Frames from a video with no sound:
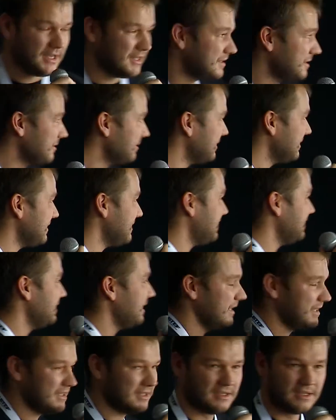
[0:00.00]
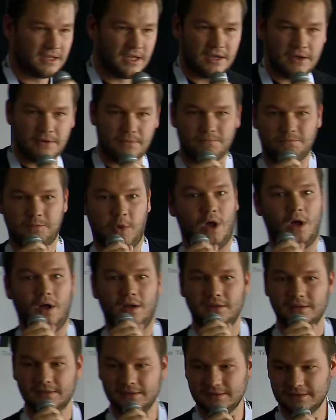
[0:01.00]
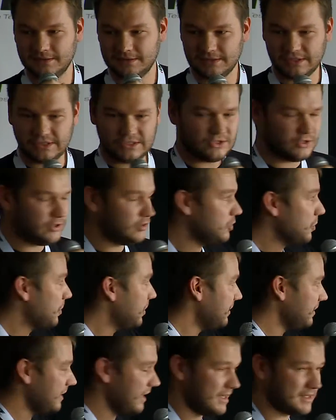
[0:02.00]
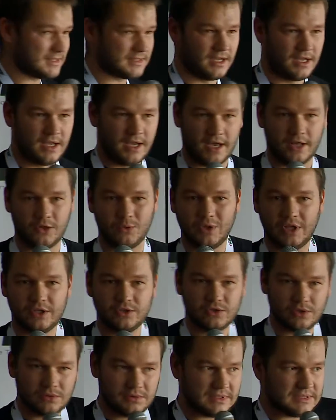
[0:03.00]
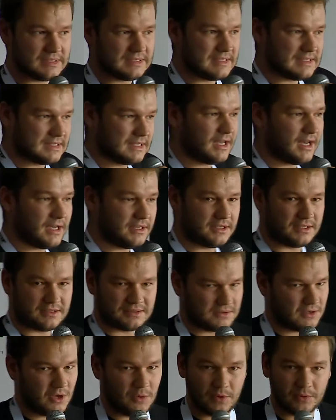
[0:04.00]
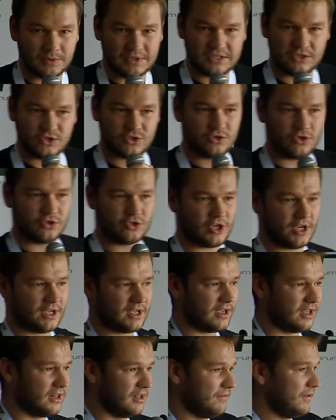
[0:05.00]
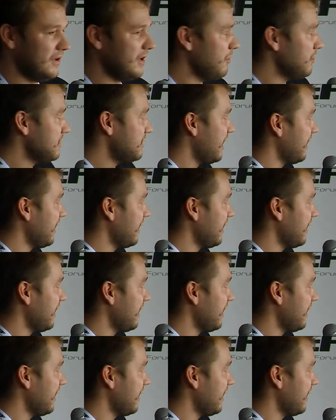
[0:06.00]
So this is like, this is stupid test. And when I told this guy that, come on, this is not checking anything, he was